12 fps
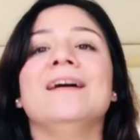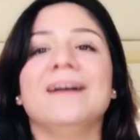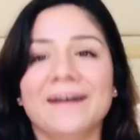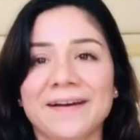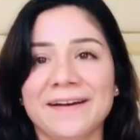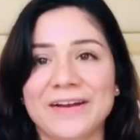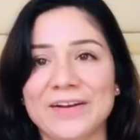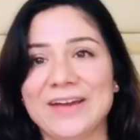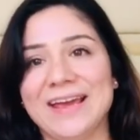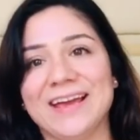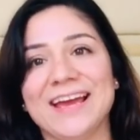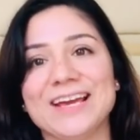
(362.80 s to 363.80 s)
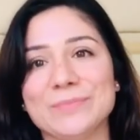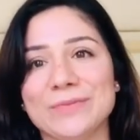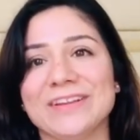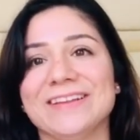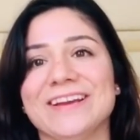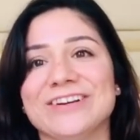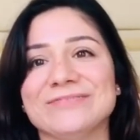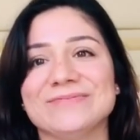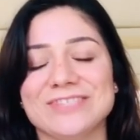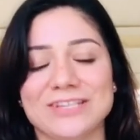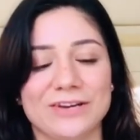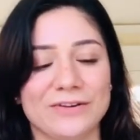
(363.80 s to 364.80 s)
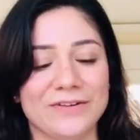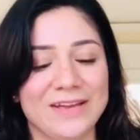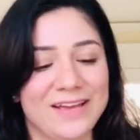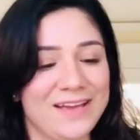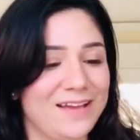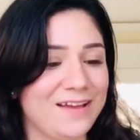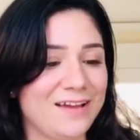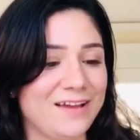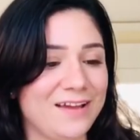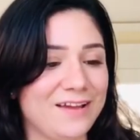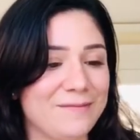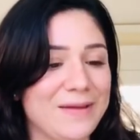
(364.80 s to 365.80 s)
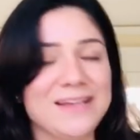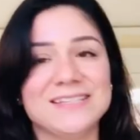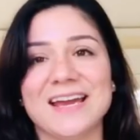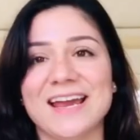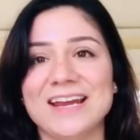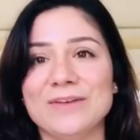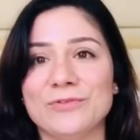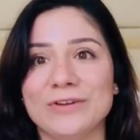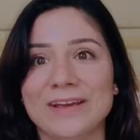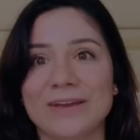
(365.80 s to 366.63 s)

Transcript: ah, okay, I can breathe now. So um, hang tight and we'll get